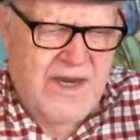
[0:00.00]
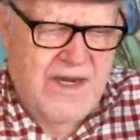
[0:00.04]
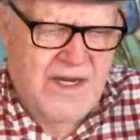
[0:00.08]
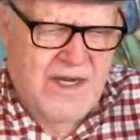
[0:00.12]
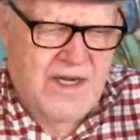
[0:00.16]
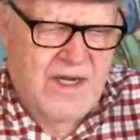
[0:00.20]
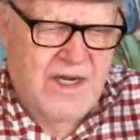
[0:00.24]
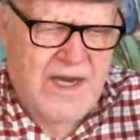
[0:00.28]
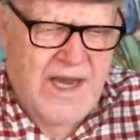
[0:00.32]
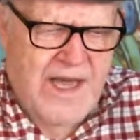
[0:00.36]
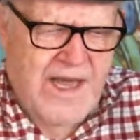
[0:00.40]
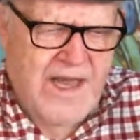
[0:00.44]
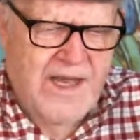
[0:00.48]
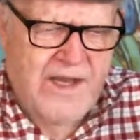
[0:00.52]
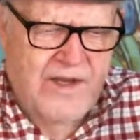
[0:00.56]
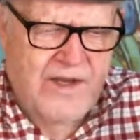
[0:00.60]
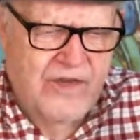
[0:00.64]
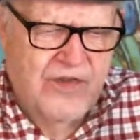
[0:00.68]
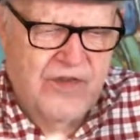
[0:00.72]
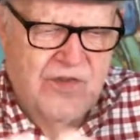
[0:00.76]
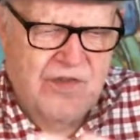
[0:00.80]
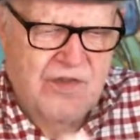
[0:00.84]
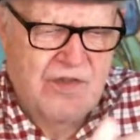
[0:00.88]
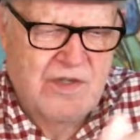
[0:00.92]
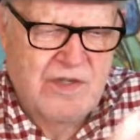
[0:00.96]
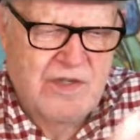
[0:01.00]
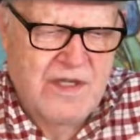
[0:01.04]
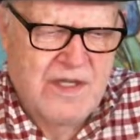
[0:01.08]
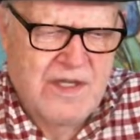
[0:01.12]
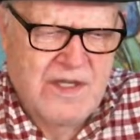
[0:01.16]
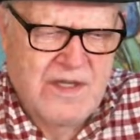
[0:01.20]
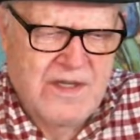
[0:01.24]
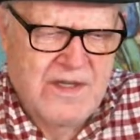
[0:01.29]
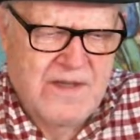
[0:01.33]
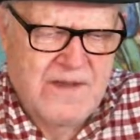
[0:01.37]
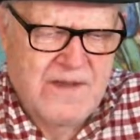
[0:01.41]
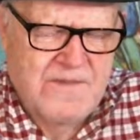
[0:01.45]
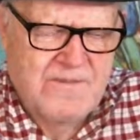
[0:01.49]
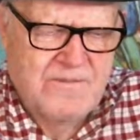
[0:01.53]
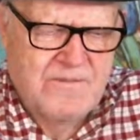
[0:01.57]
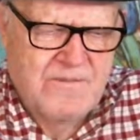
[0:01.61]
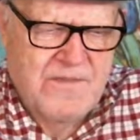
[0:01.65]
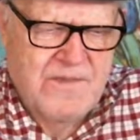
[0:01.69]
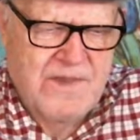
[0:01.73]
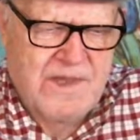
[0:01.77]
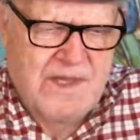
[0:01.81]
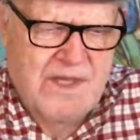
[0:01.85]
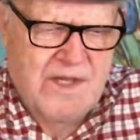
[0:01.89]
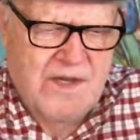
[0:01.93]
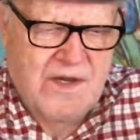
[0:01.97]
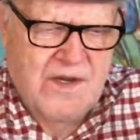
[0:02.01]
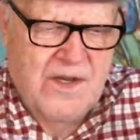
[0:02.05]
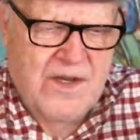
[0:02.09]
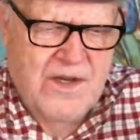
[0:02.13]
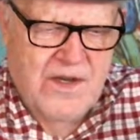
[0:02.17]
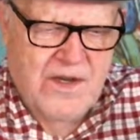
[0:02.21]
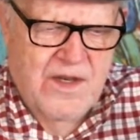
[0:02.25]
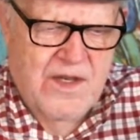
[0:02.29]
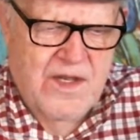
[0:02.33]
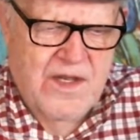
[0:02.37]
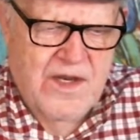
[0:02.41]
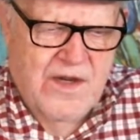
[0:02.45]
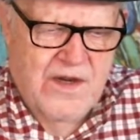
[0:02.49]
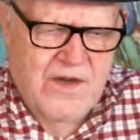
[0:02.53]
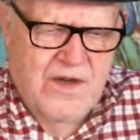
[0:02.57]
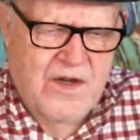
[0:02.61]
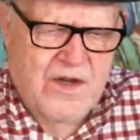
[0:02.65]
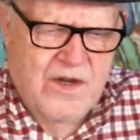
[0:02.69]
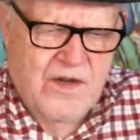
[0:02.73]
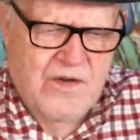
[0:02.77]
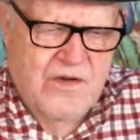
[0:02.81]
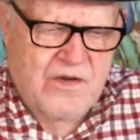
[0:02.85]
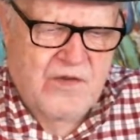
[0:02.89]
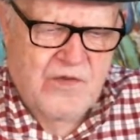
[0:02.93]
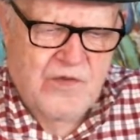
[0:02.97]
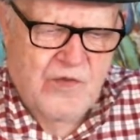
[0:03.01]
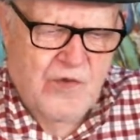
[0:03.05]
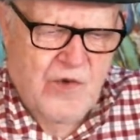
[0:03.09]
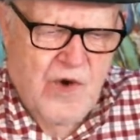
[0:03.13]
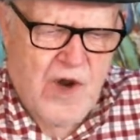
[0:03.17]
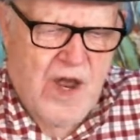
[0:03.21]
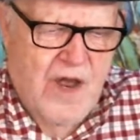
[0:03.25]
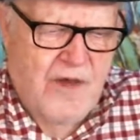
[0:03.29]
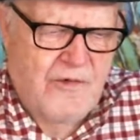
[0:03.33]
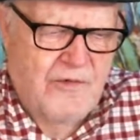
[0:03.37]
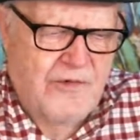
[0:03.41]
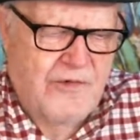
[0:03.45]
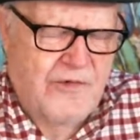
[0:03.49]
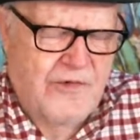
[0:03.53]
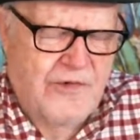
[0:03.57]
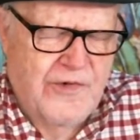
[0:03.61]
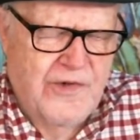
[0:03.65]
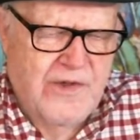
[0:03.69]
glass in a, in a trough.